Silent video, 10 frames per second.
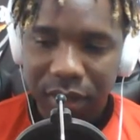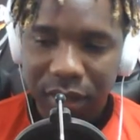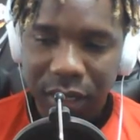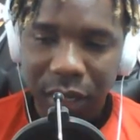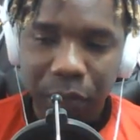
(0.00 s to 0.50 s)

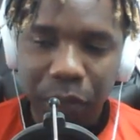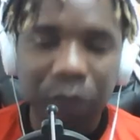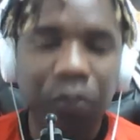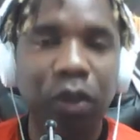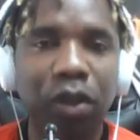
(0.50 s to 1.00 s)
and there are
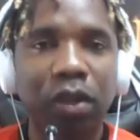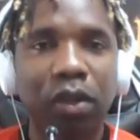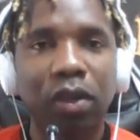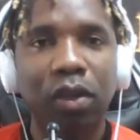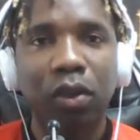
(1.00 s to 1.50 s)
people
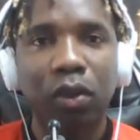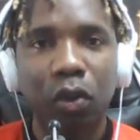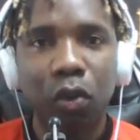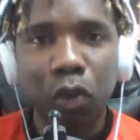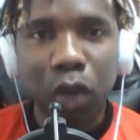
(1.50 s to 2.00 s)

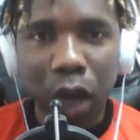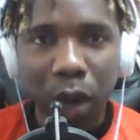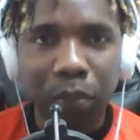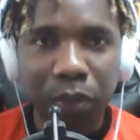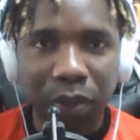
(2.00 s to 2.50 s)
who
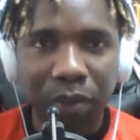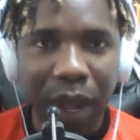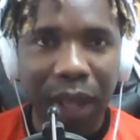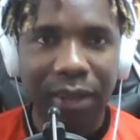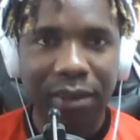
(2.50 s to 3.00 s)

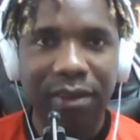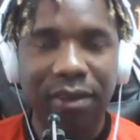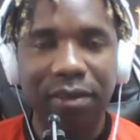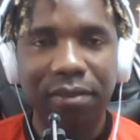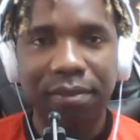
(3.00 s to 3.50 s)
compromise.
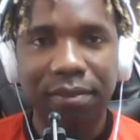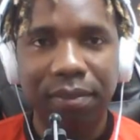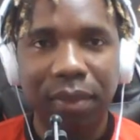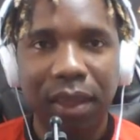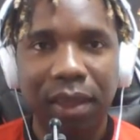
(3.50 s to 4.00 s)

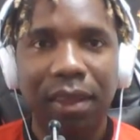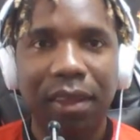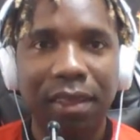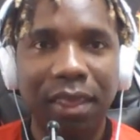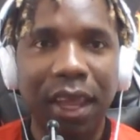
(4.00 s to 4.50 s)

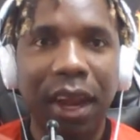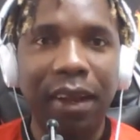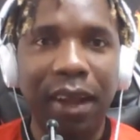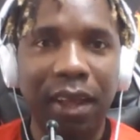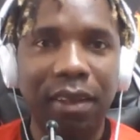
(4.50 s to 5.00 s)
They are
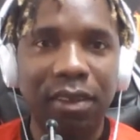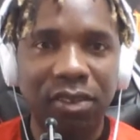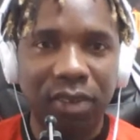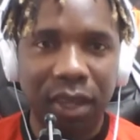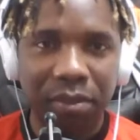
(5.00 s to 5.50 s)
not the
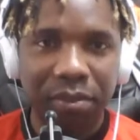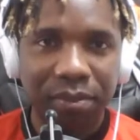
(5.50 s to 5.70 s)
same.